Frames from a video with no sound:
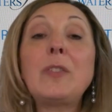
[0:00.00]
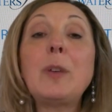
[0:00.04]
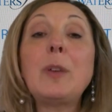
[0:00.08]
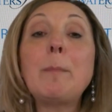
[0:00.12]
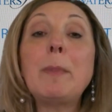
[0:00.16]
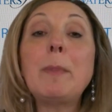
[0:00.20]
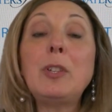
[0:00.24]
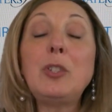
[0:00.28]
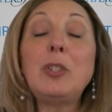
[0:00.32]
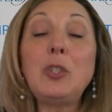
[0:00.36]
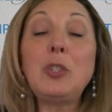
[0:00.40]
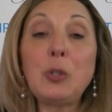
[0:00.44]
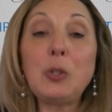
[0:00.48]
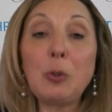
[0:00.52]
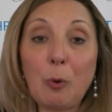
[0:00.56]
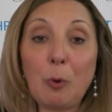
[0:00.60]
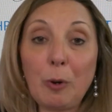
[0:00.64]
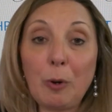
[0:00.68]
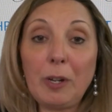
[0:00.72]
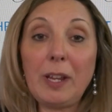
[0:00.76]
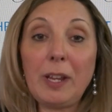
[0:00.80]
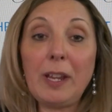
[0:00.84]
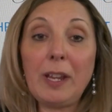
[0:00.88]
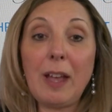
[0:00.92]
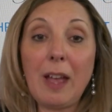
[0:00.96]
the
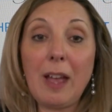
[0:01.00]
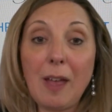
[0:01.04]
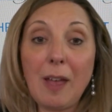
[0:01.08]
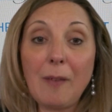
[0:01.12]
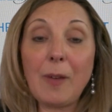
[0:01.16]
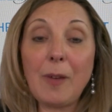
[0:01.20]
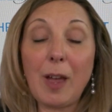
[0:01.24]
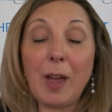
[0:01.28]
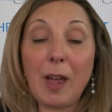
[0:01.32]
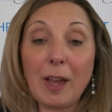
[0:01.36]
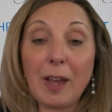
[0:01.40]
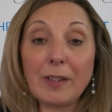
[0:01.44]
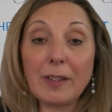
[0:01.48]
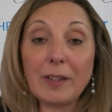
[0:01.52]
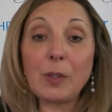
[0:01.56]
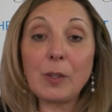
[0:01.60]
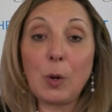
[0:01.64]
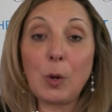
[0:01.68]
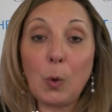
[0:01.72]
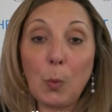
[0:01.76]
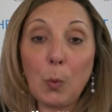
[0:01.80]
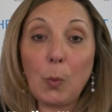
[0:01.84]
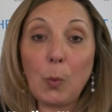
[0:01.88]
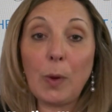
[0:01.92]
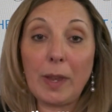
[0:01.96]
majority of us
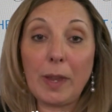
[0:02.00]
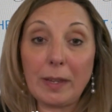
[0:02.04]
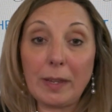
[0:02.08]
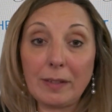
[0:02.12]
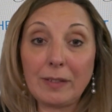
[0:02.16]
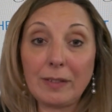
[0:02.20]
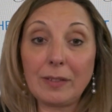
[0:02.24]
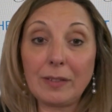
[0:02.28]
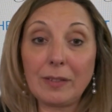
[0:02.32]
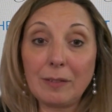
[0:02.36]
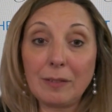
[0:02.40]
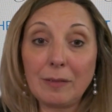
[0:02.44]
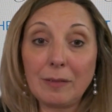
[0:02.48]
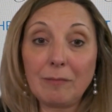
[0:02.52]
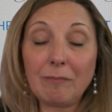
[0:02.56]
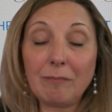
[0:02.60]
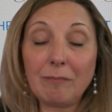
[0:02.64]
quit